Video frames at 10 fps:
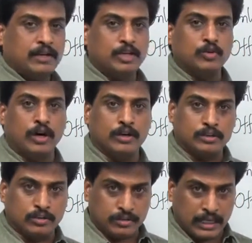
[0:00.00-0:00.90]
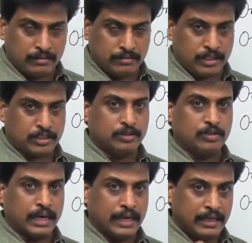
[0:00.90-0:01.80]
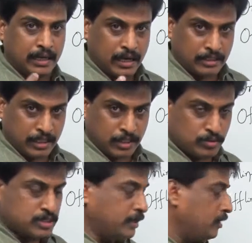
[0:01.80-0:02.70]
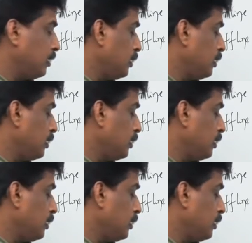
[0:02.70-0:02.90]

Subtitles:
you want to deliver to any other user,